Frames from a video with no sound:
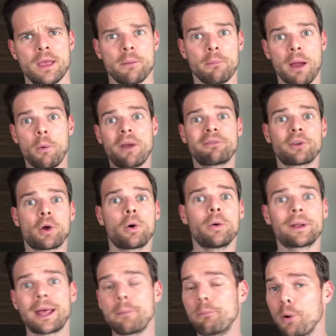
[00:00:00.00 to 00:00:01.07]
My wife Nicole
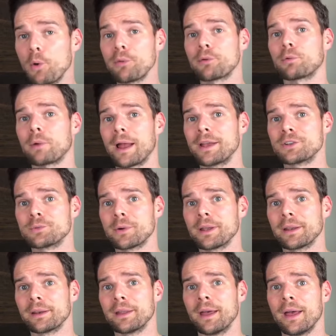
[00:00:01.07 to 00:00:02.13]
and I both
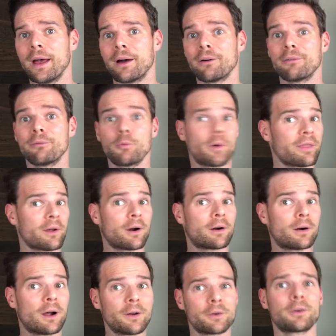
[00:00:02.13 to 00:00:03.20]
graduated with
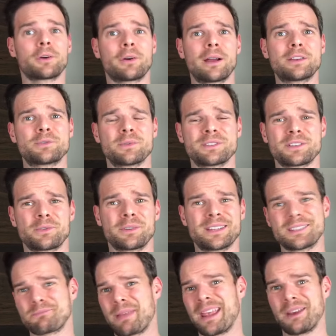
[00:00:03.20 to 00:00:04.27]
our undergraduate
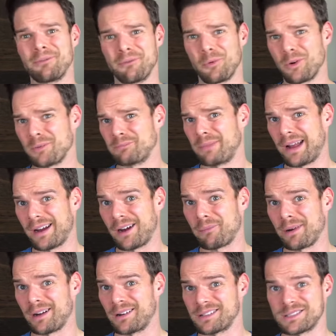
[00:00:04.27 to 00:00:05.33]
degrees paid for by our
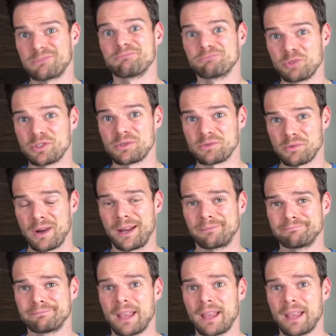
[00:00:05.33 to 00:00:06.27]
parents, which is great.